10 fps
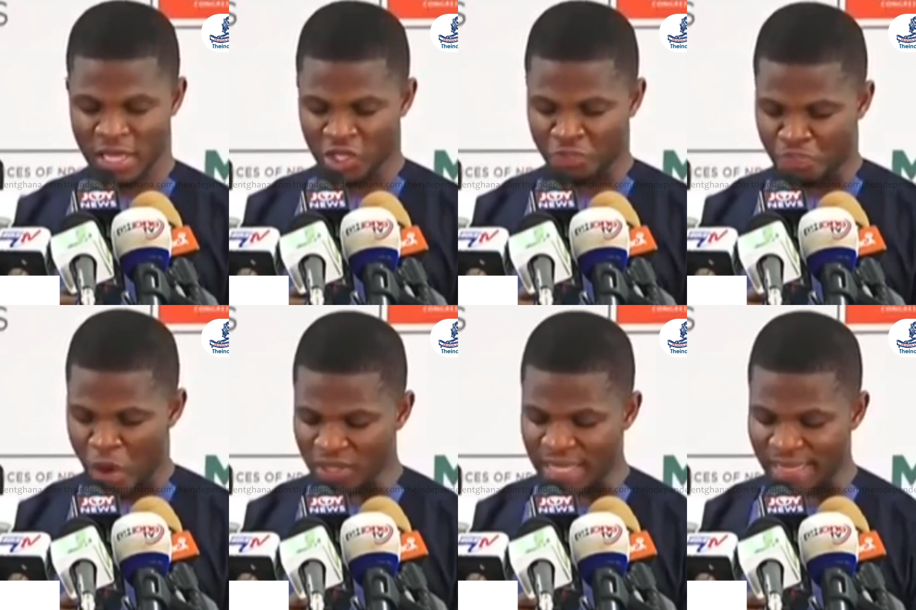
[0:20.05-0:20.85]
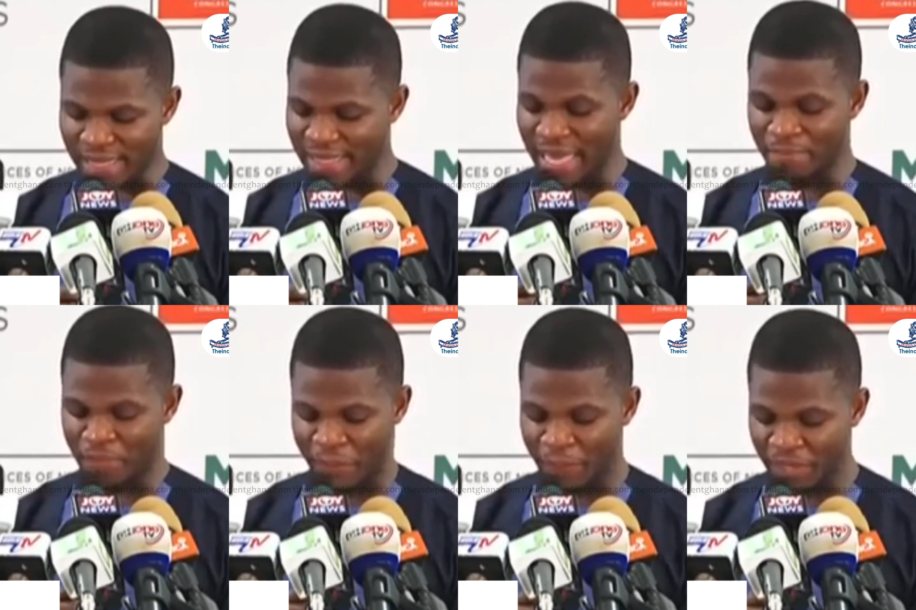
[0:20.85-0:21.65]
sponsored the
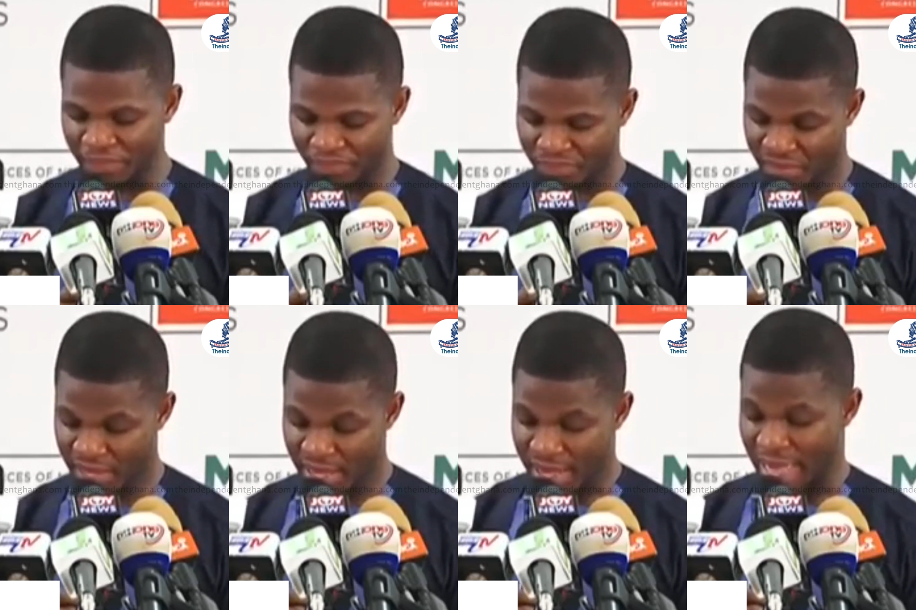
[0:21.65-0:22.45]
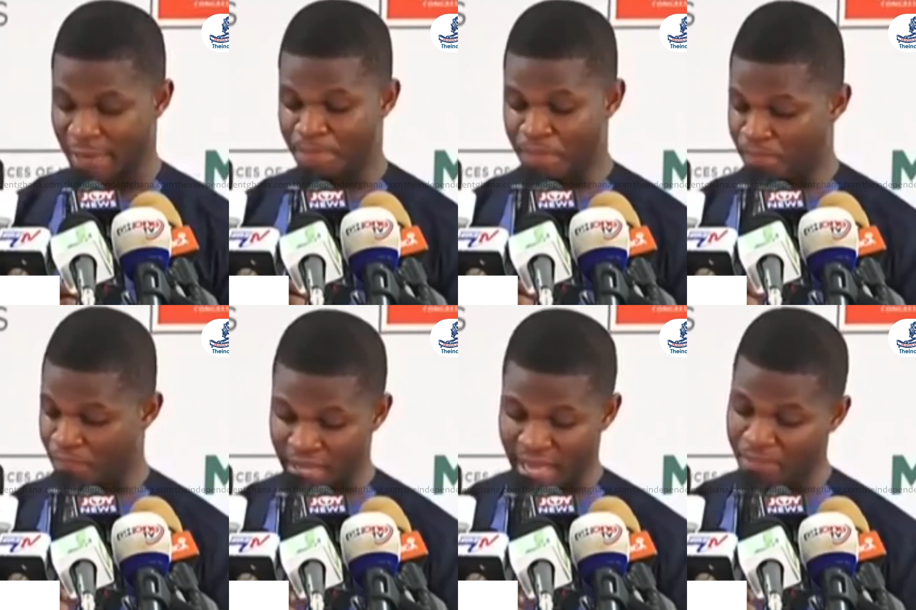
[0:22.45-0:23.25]
NPP and
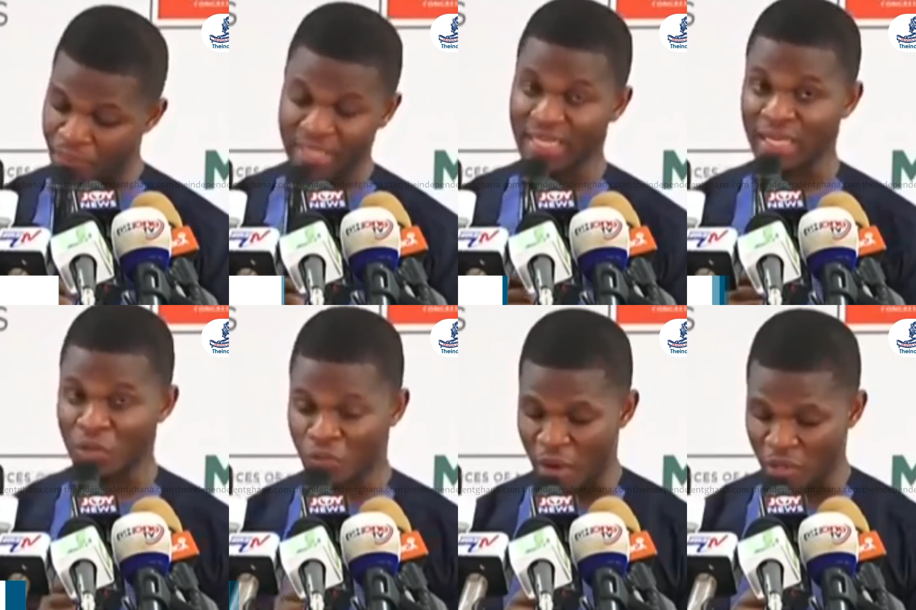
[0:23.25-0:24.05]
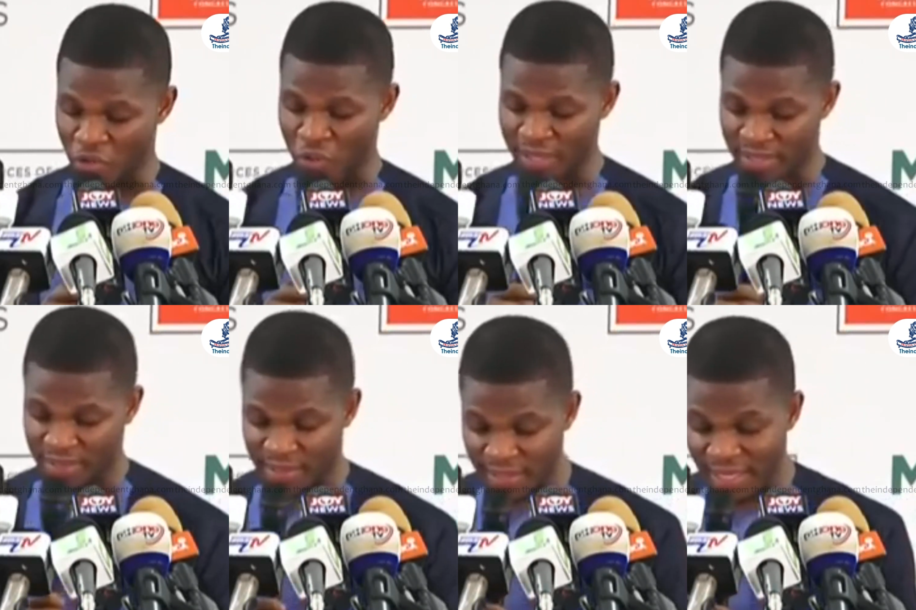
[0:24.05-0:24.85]
President Akufo-Addo's
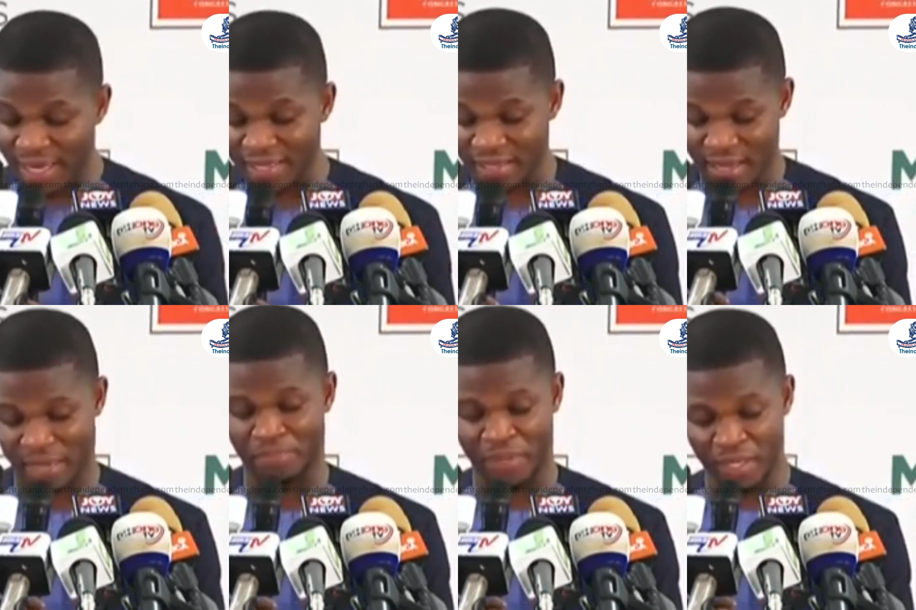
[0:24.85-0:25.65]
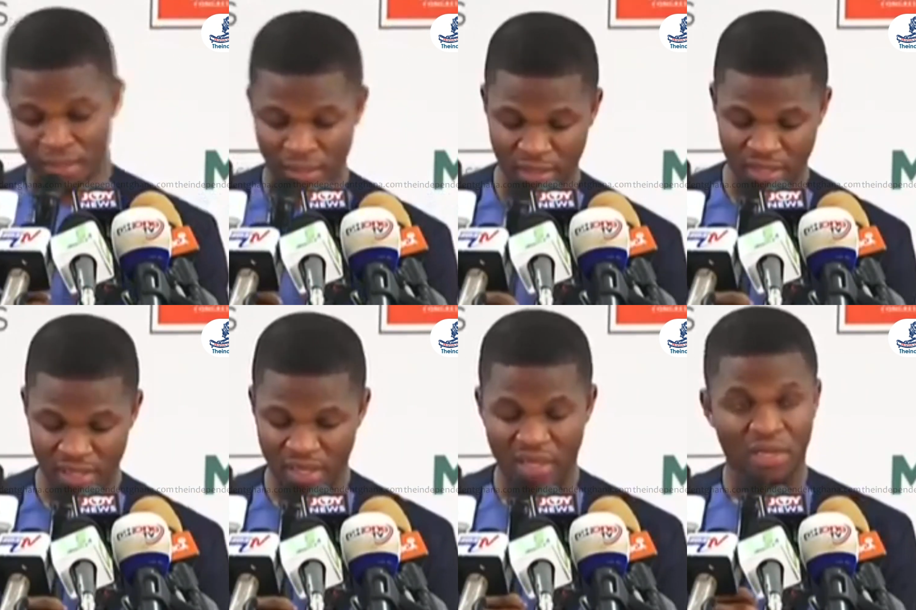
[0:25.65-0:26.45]
2016 election campaign
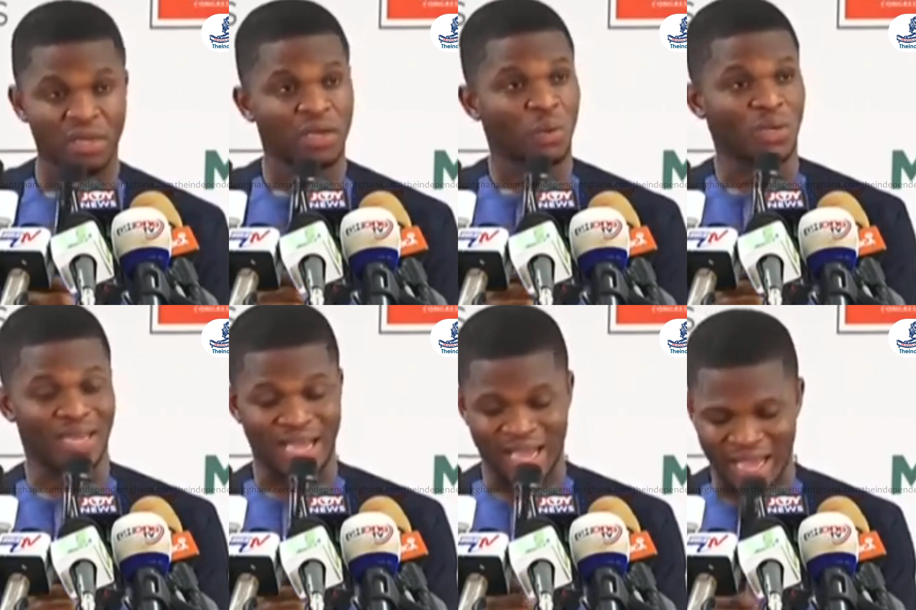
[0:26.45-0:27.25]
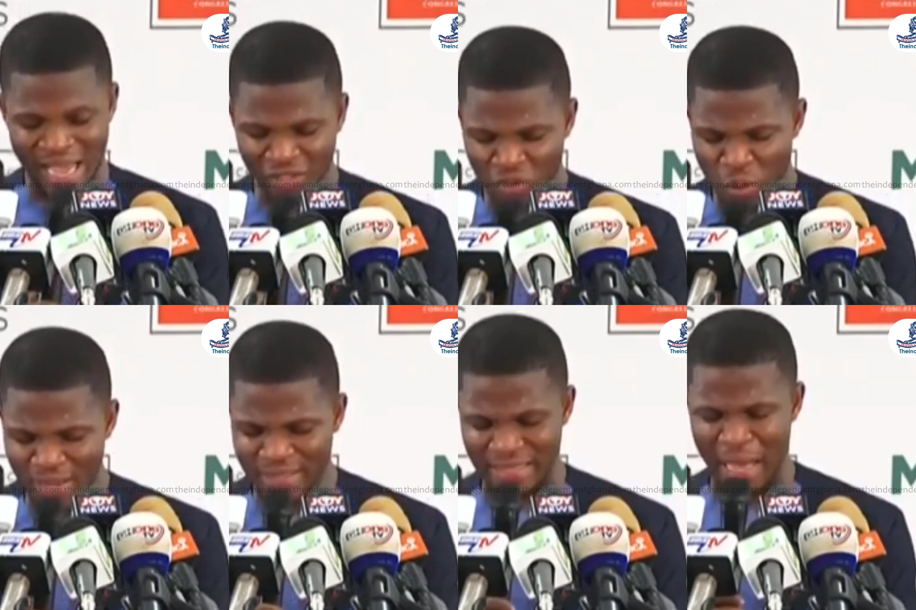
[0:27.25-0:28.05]
with a
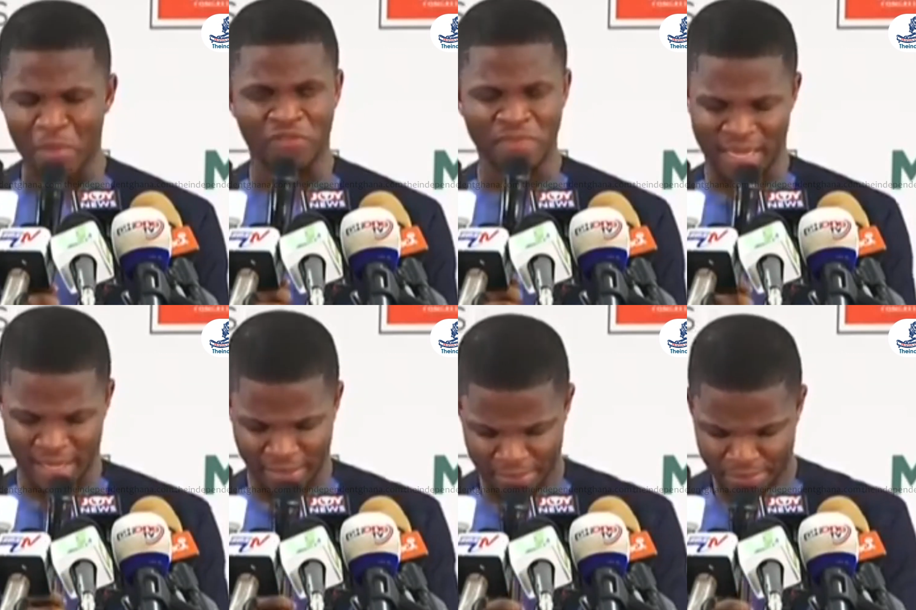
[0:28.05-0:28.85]
gargantuan sum of money,